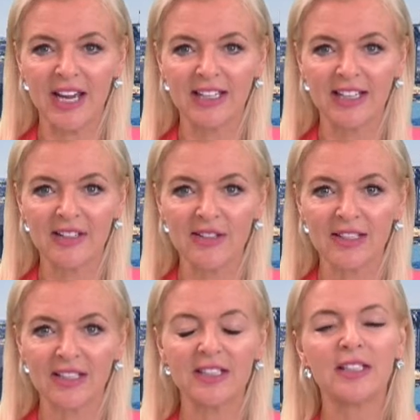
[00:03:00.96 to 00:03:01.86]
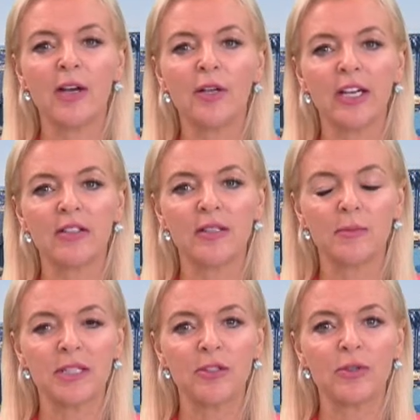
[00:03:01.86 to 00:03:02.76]
announced that its wholly owned
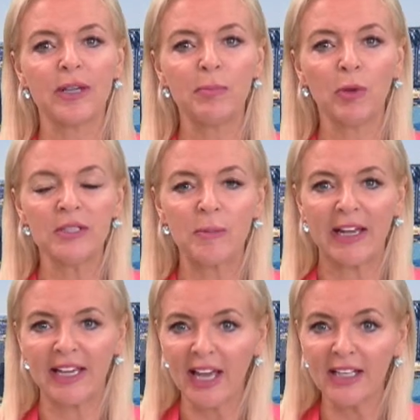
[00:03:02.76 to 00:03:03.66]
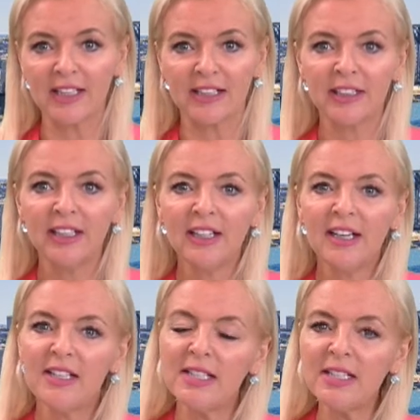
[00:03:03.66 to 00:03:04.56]
subsidiary Pointsbet Canada
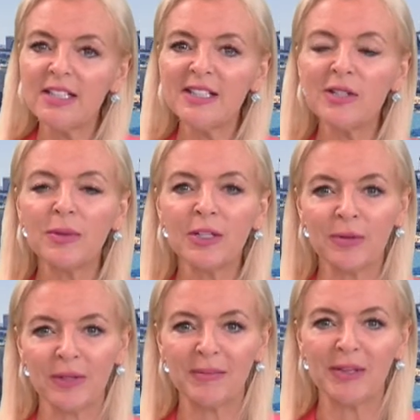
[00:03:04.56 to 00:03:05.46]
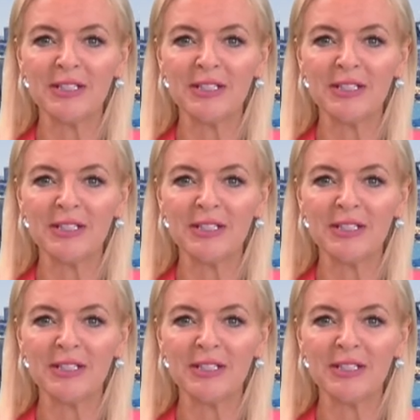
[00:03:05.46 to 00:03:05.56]
has entered into an agreement